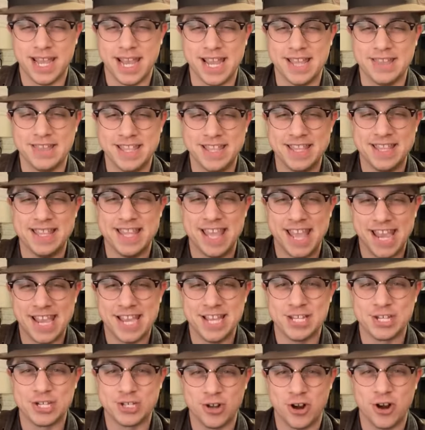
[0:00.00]
And then
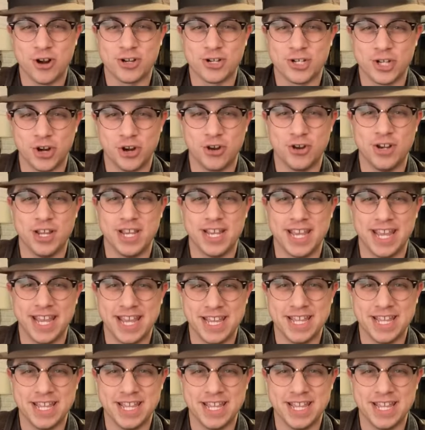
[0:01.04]
they start turning